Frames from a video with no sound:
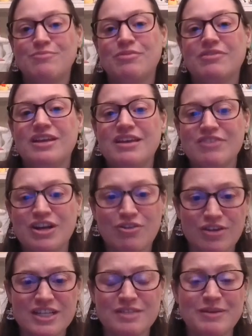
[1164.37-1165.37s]
believe in
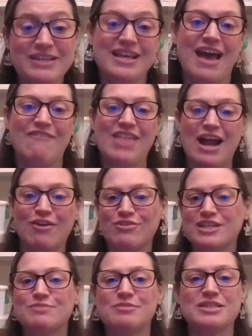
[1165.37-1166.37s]
Christmas, have that
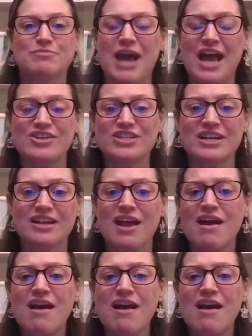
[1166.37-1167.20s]
Christmas magic,